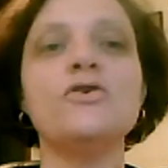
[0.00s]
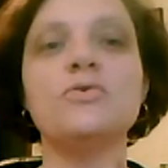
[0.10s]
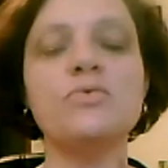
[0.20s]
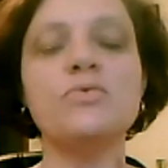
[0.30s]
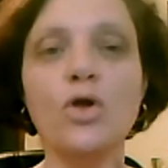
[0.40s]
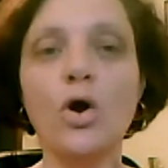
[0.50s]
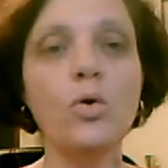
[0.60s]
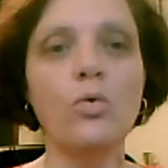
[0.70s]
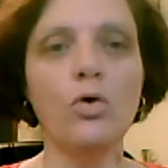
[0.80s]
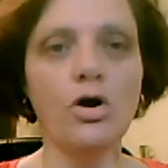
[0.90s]
So there was
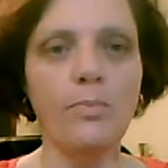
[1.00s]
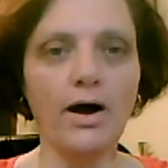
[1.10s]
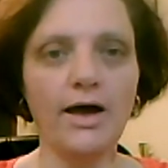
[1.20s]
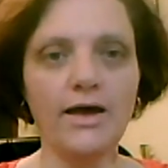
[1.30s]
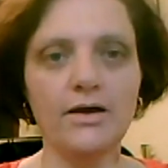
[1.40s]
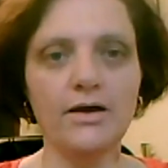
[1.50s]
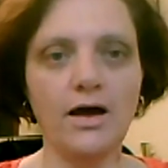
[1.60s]
no walk-by